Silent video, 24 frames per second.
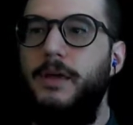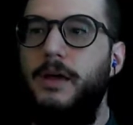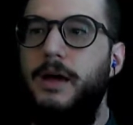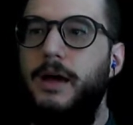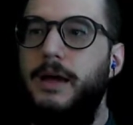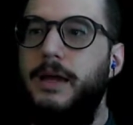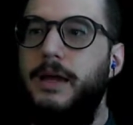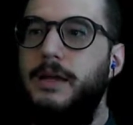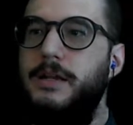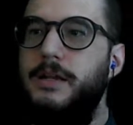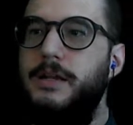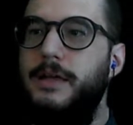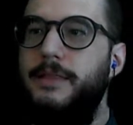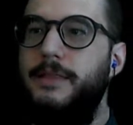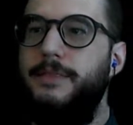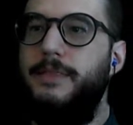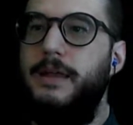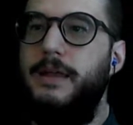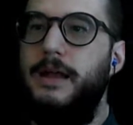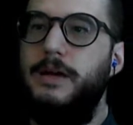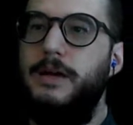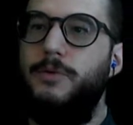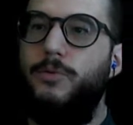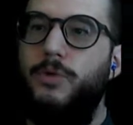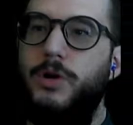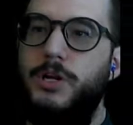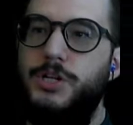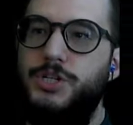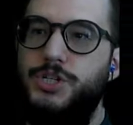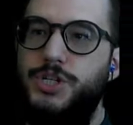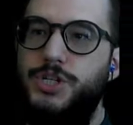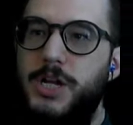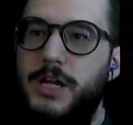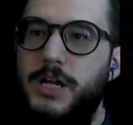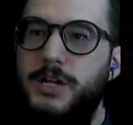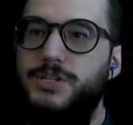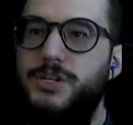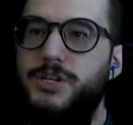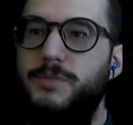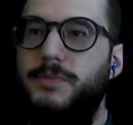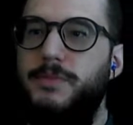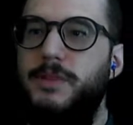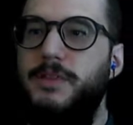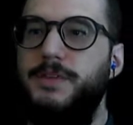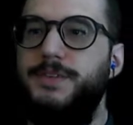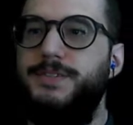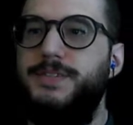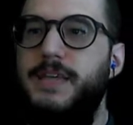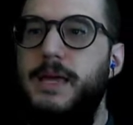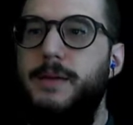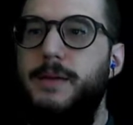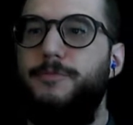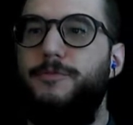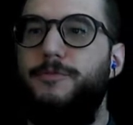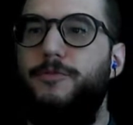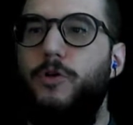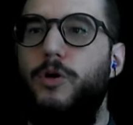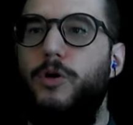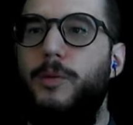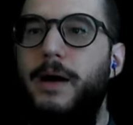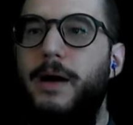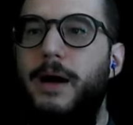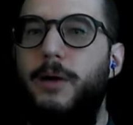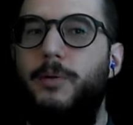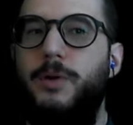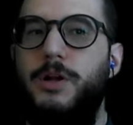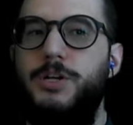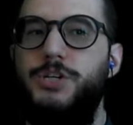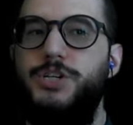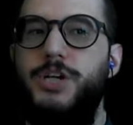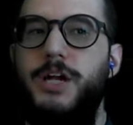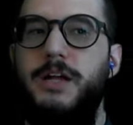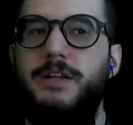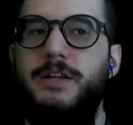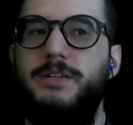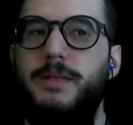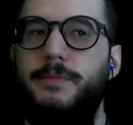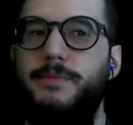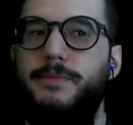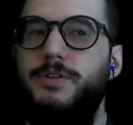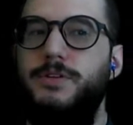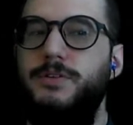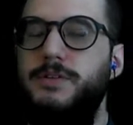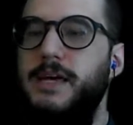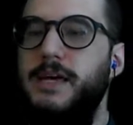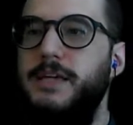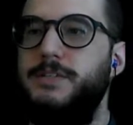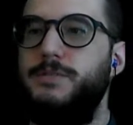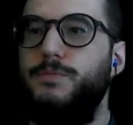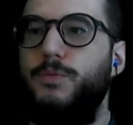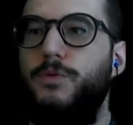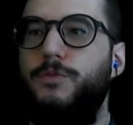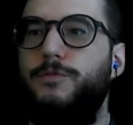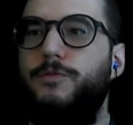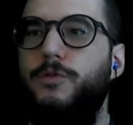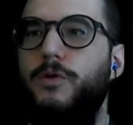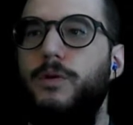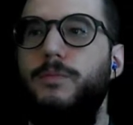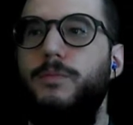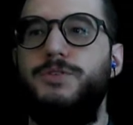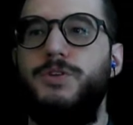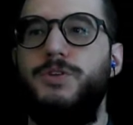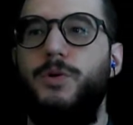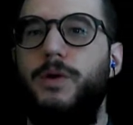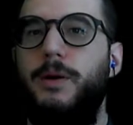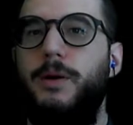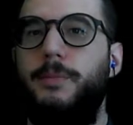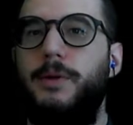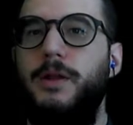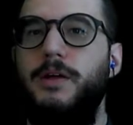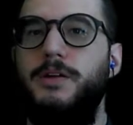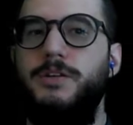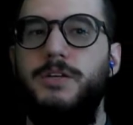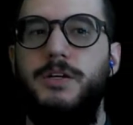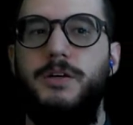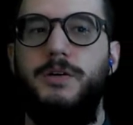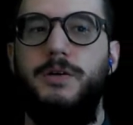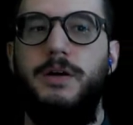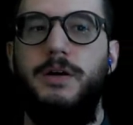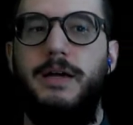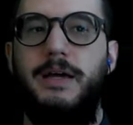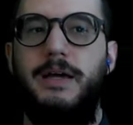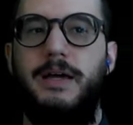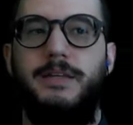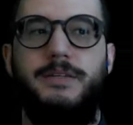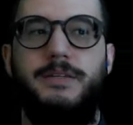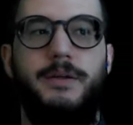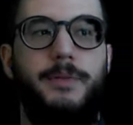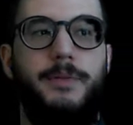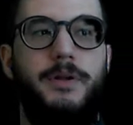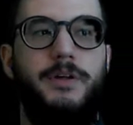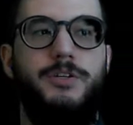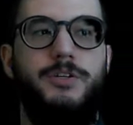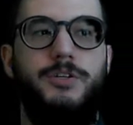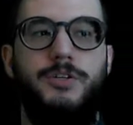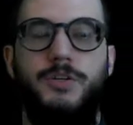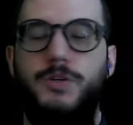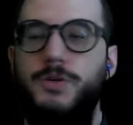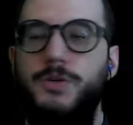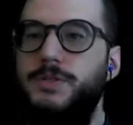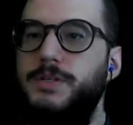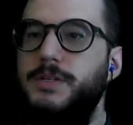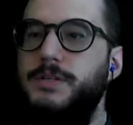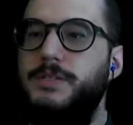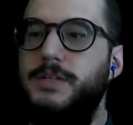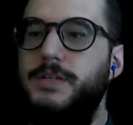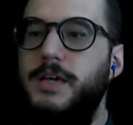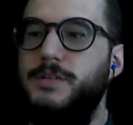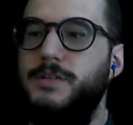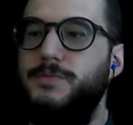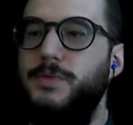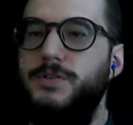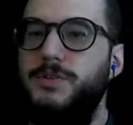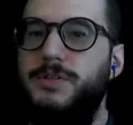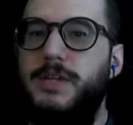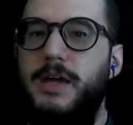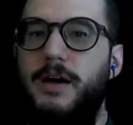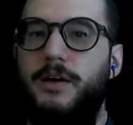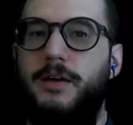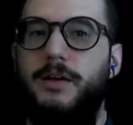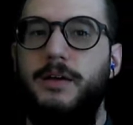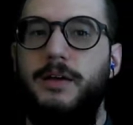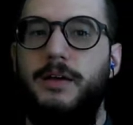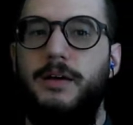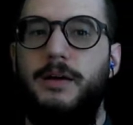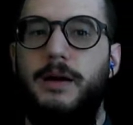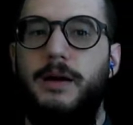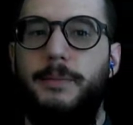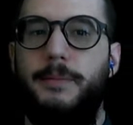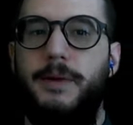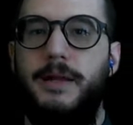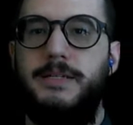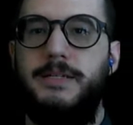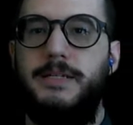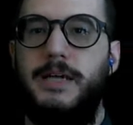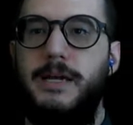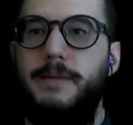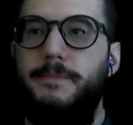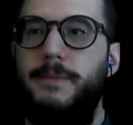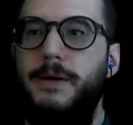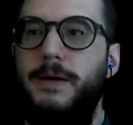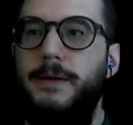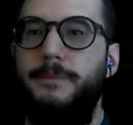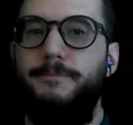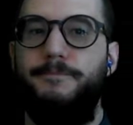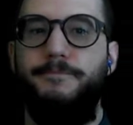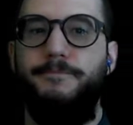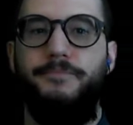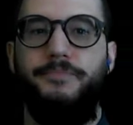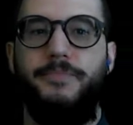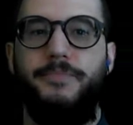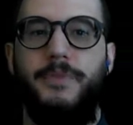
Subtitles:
Again, then I want to change them to the same form. I want to change them to decimal form. So what I'm going to do is I'm going to use this Desmos calculator. I'm going to type in